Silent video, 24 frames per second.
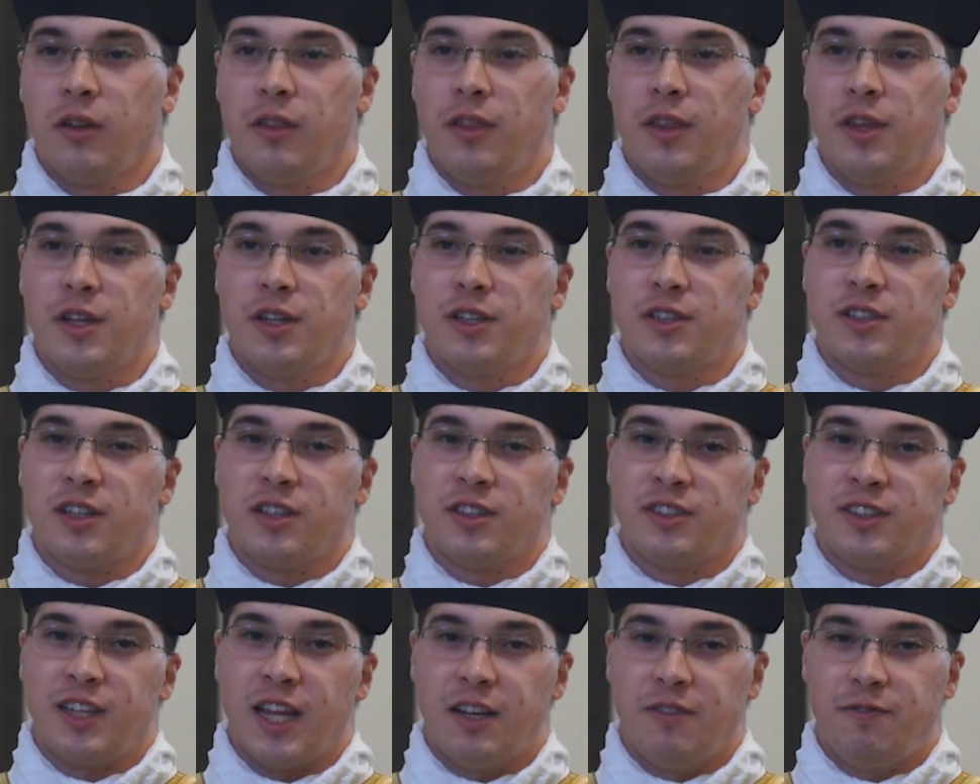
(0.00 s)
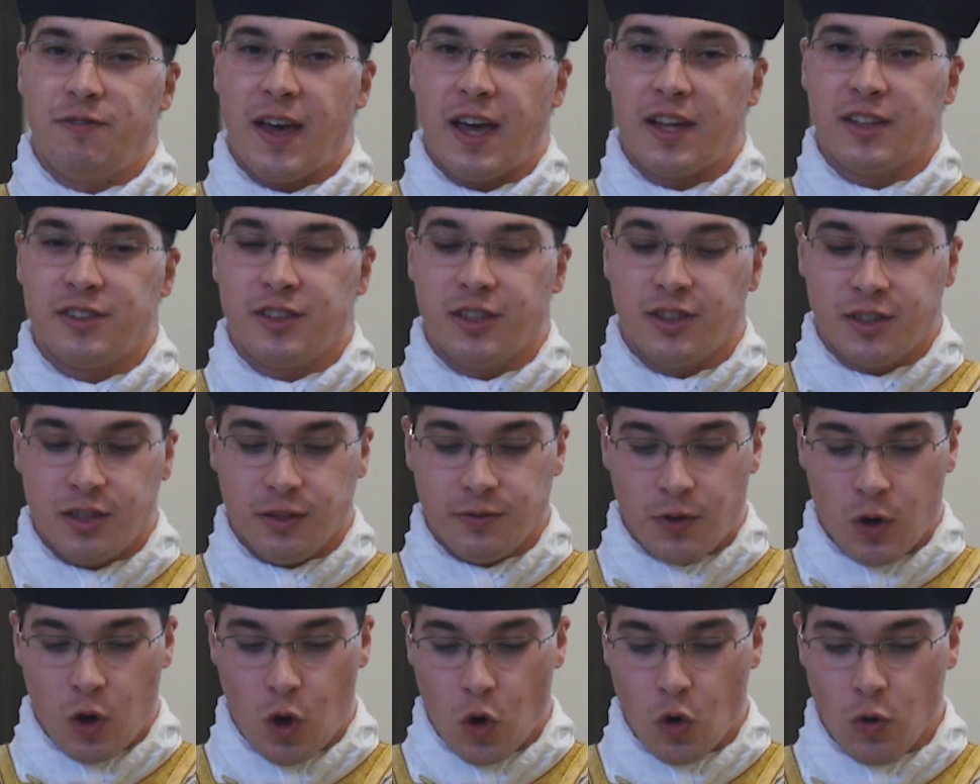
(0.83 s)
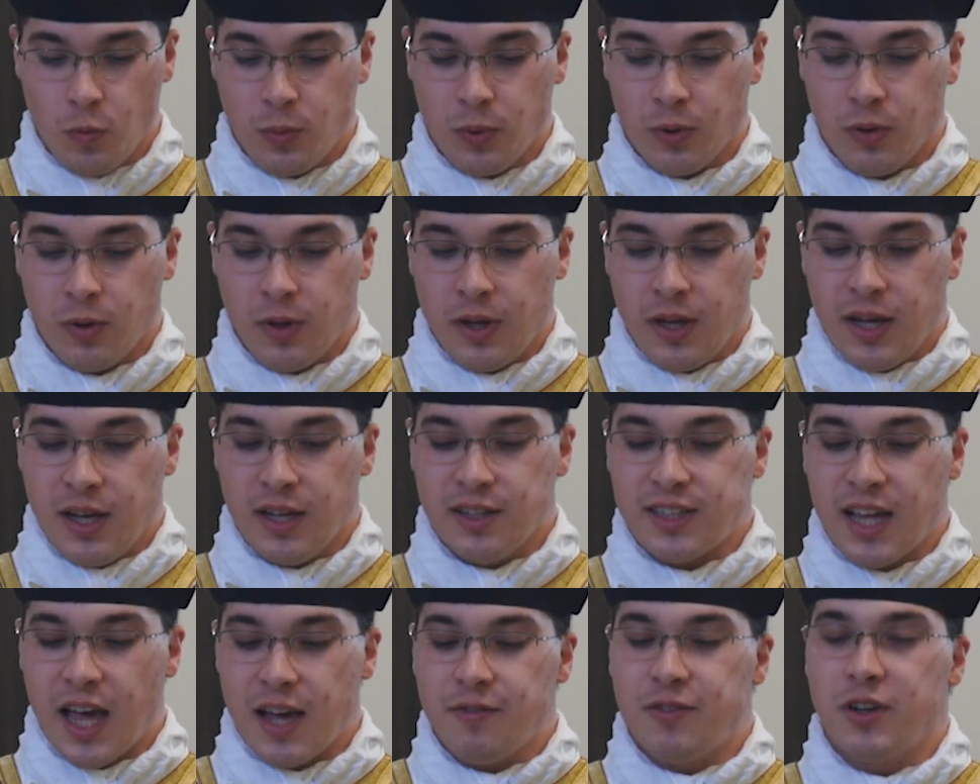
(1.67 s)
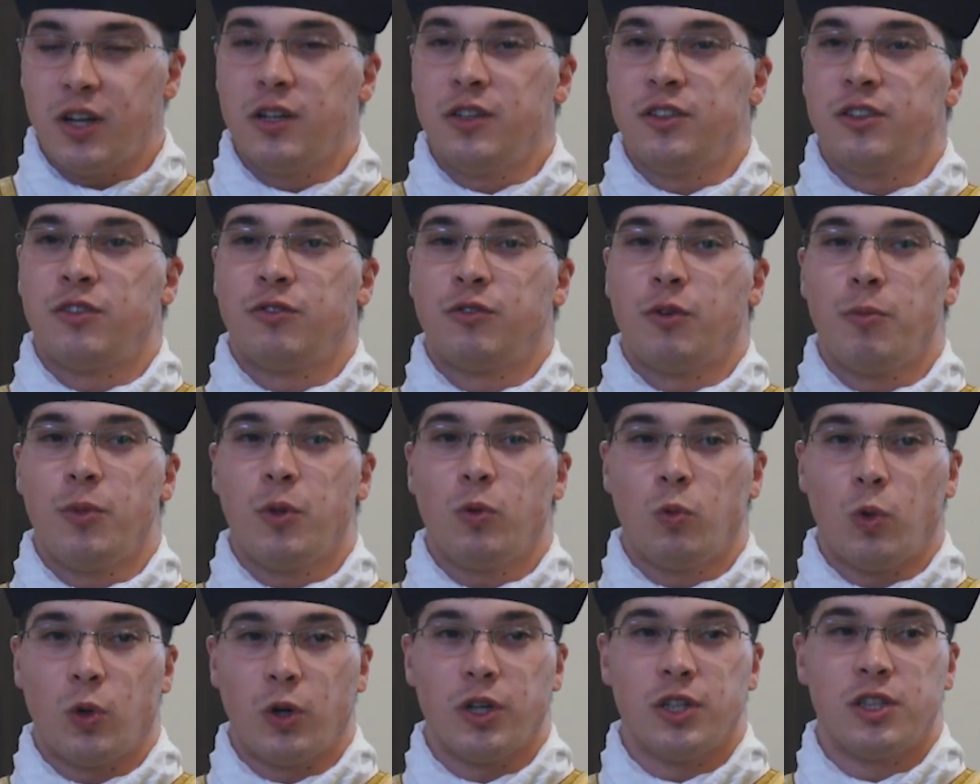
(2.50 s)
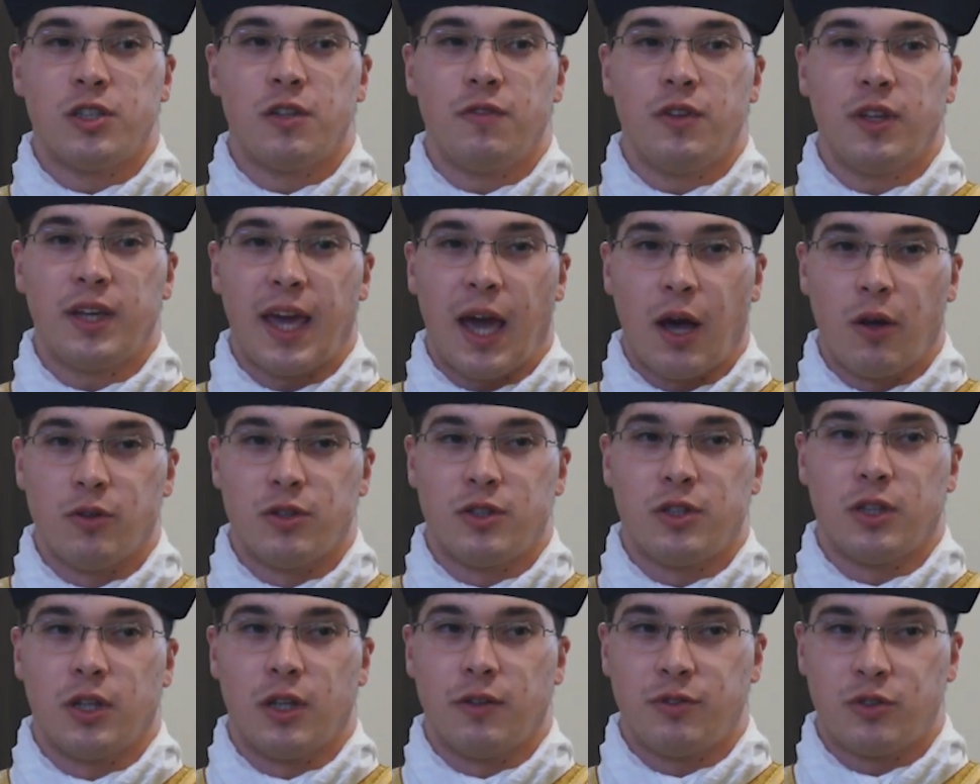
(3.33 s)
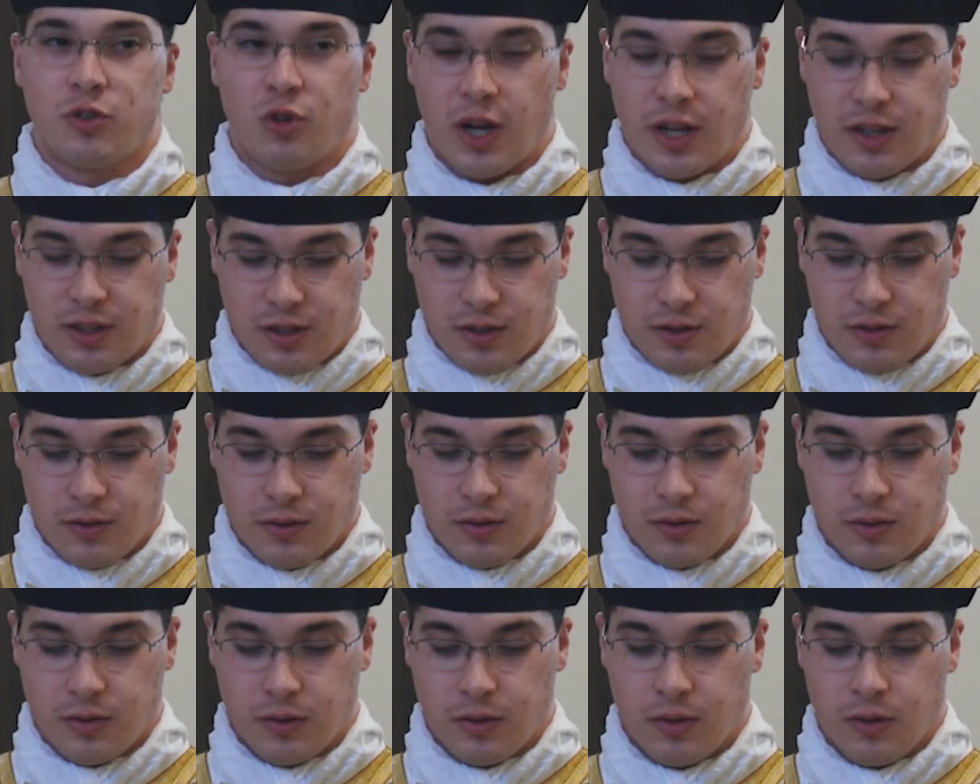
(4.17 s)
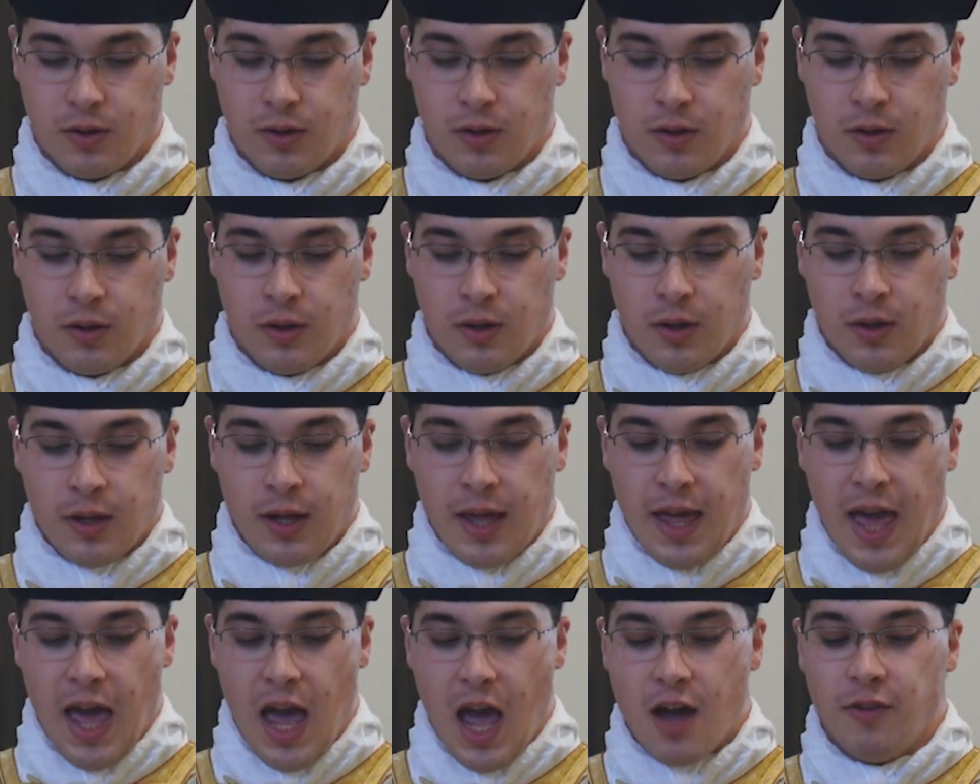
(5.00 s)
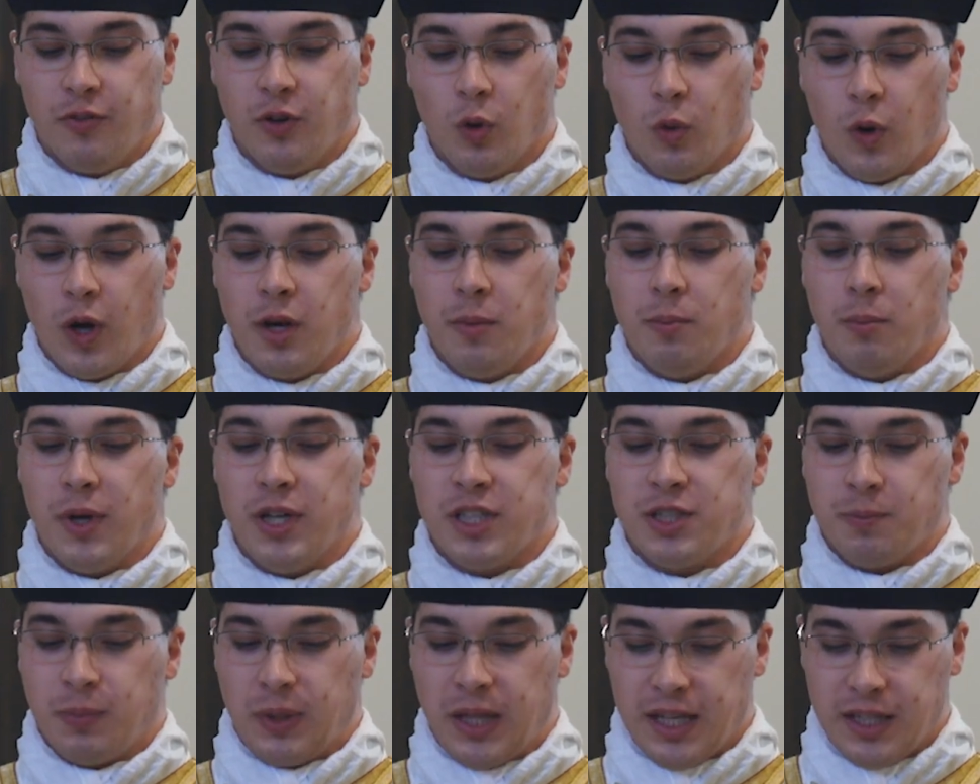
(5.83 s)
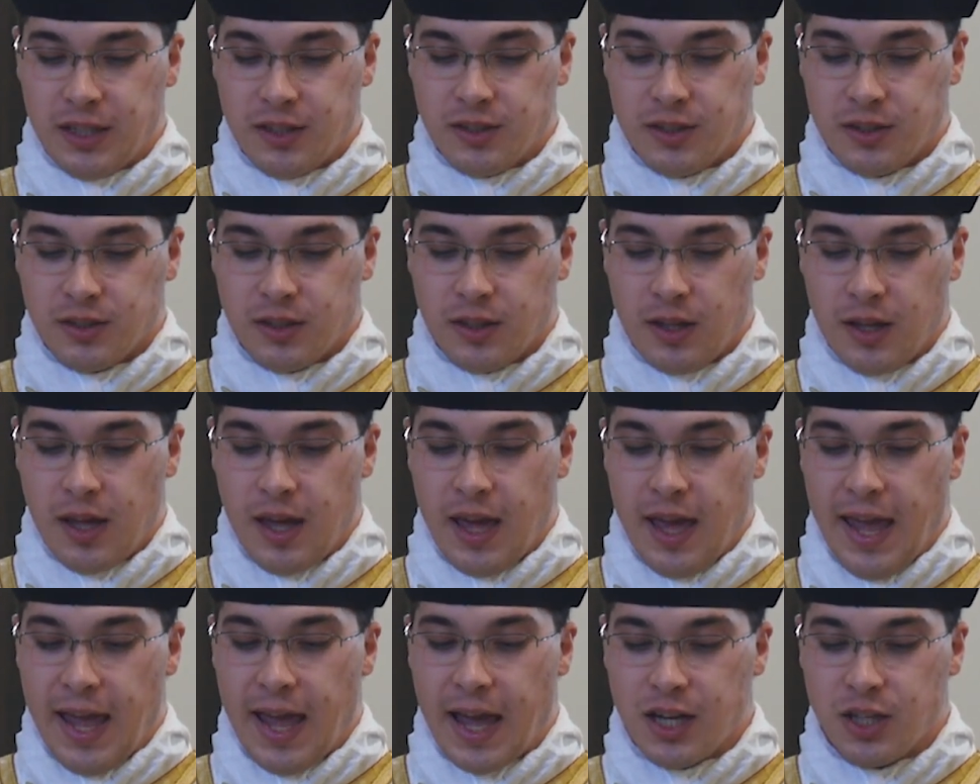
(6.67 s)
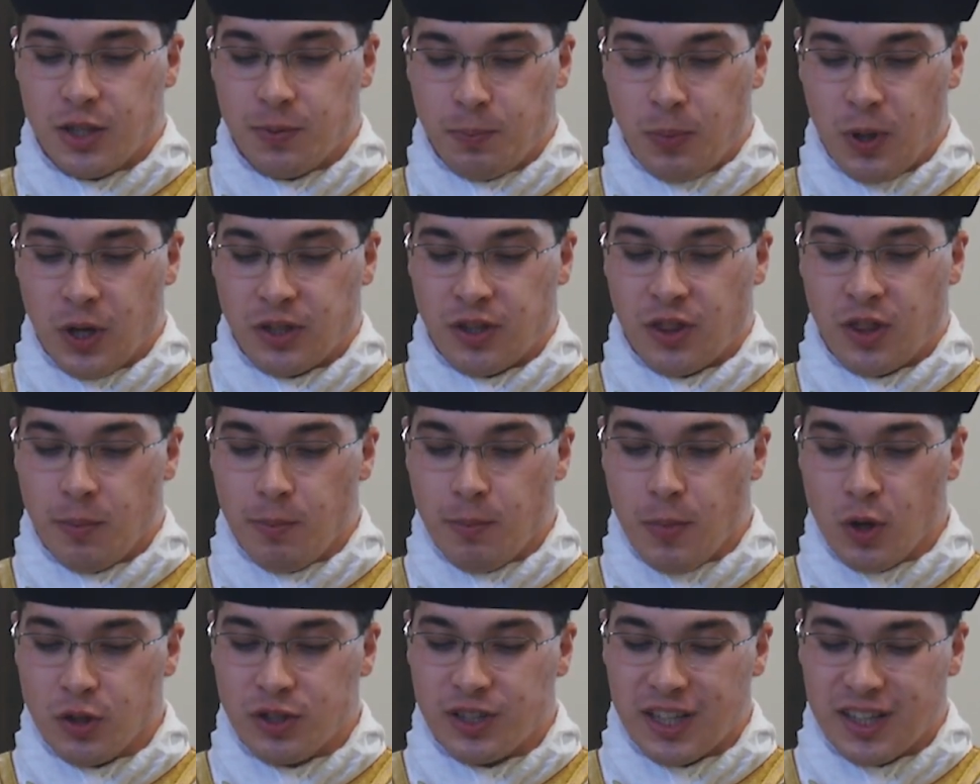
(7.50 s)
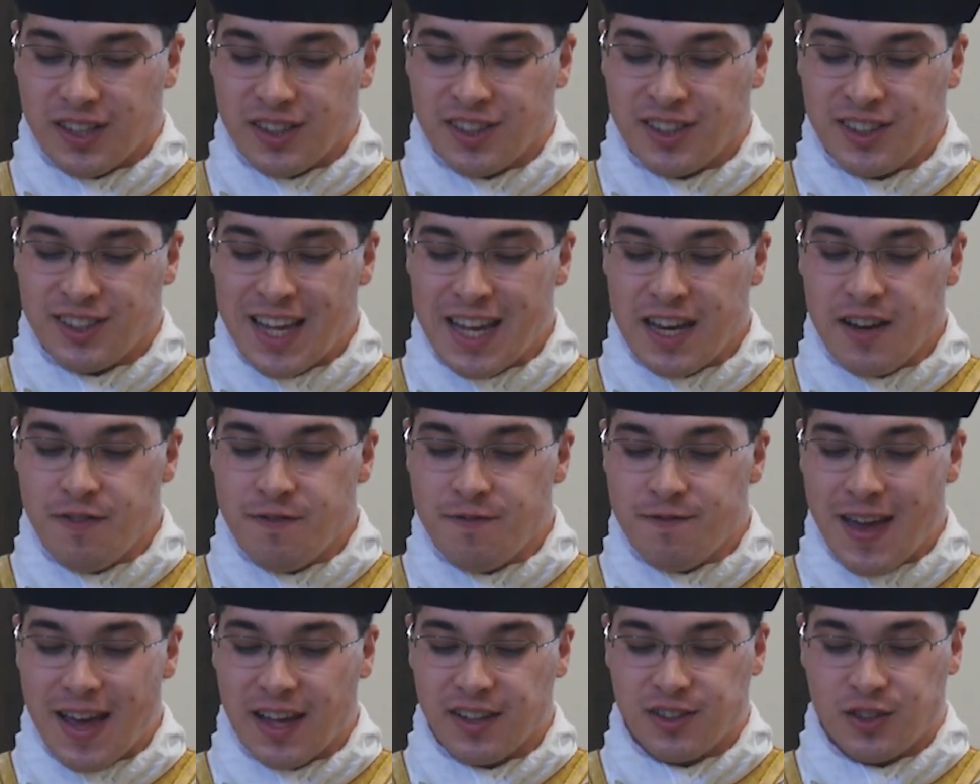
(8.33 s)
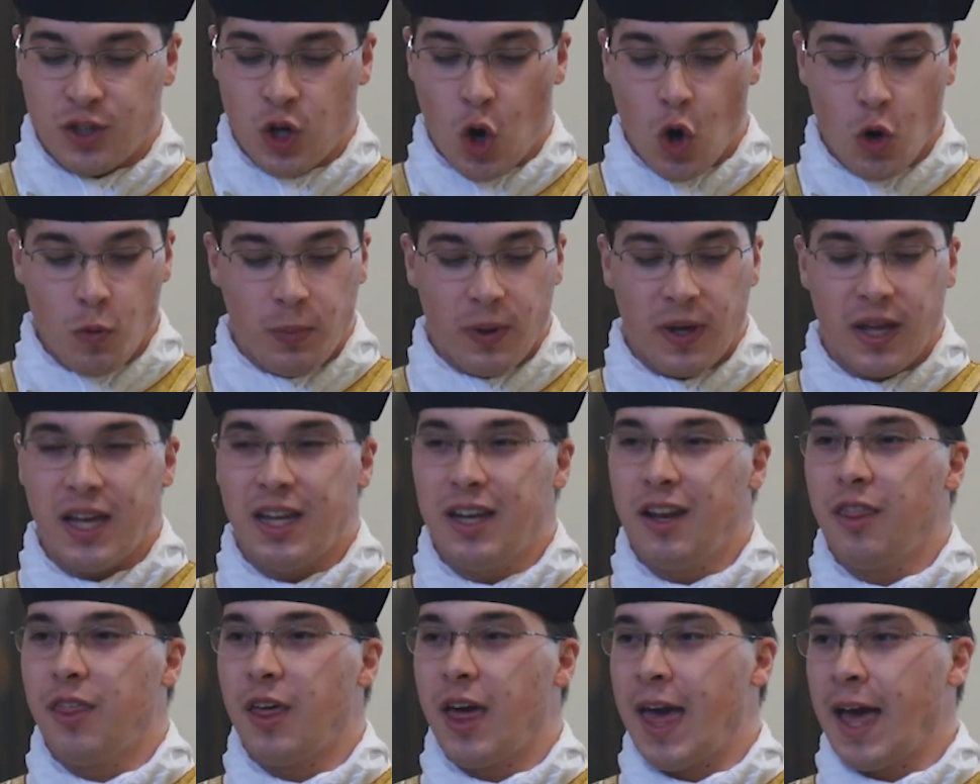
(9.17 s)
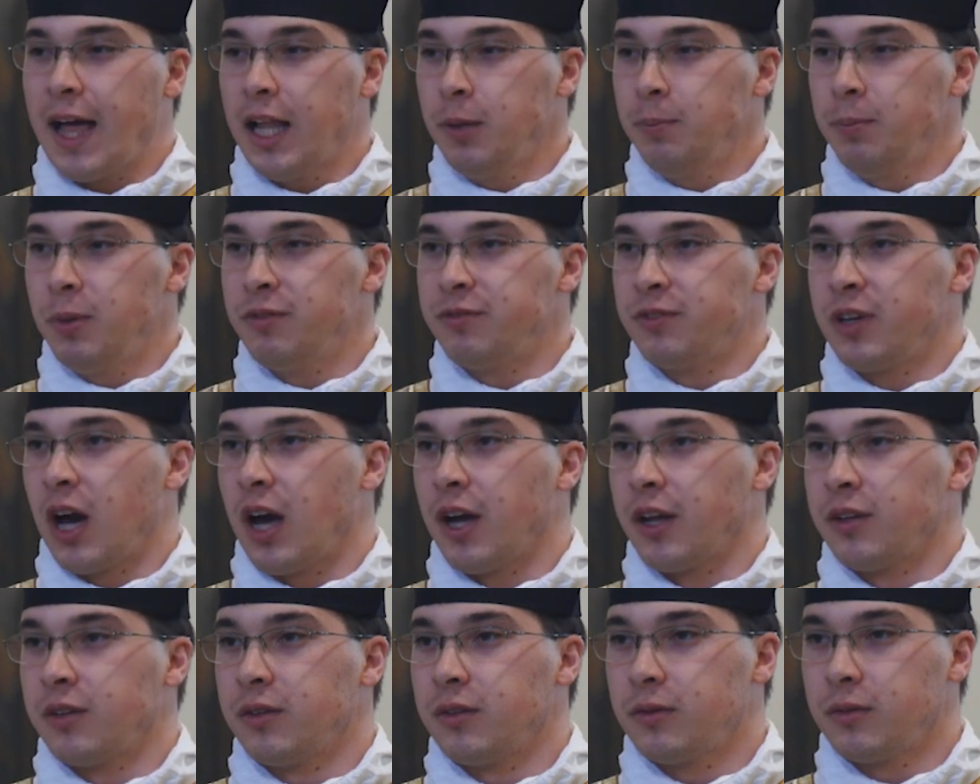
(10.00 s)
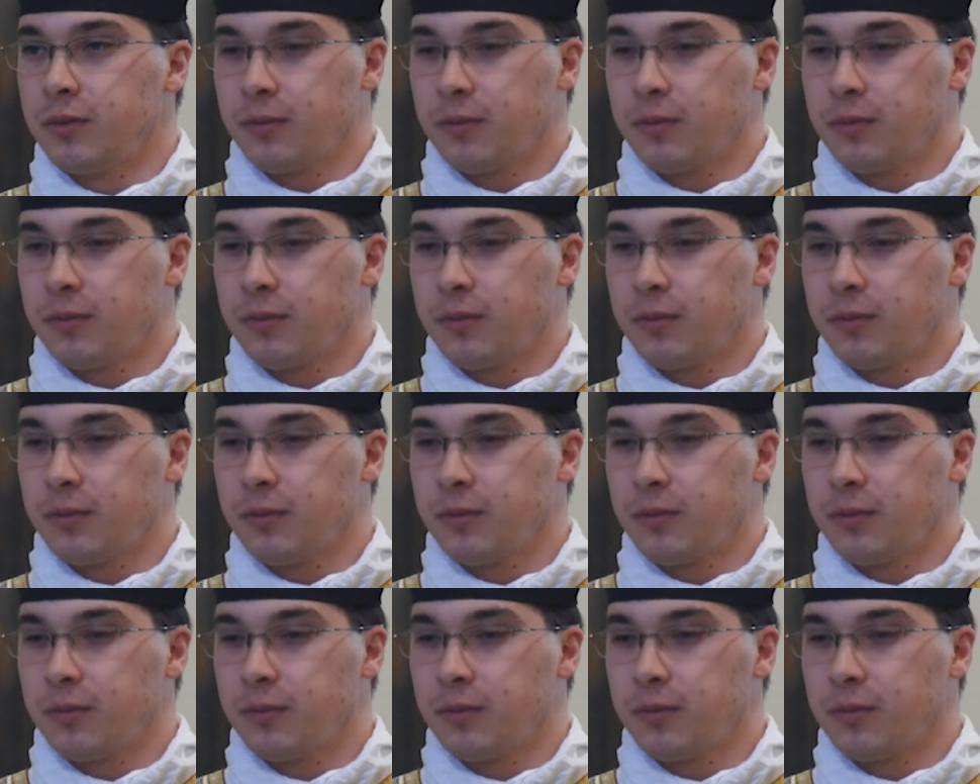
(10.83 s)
This steadfastness of hope is evident from the words of the Council of Trent everyone must place and put the most steadfast hope in the help of God.